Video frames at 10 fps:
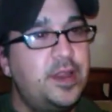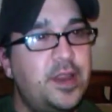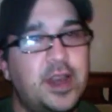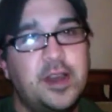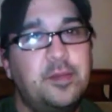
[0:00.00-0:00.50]

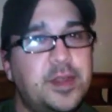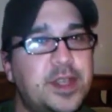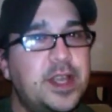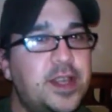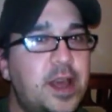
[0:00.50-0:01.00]
you know,
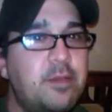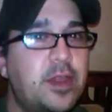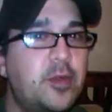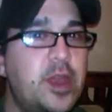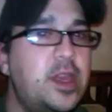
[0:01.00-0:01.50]
it's that time
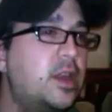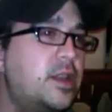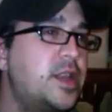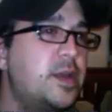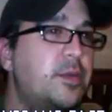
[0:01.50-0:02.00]
of the week.
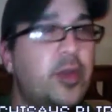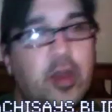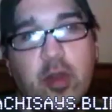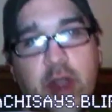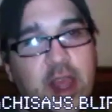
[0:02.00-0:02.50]
Time to
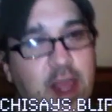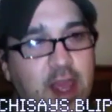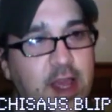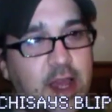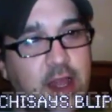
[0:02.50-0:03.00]
record
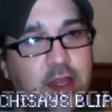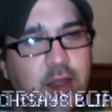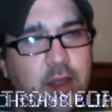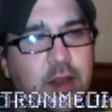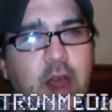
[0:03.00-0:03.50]
a uh,
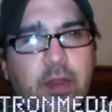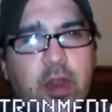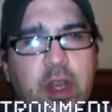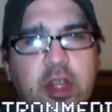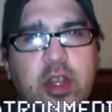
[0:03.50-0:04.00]

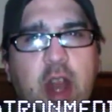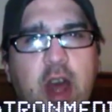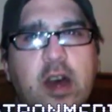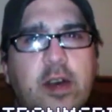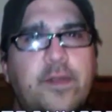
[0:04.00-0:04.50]
another edition
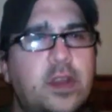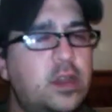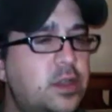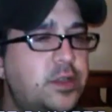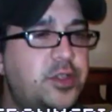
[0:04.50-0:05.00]
of
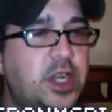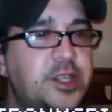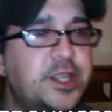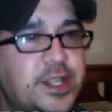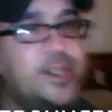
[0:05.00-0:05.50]

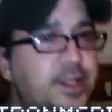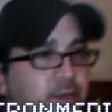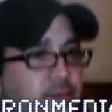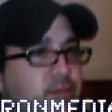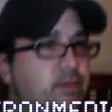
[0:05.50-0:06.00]
Chachi Says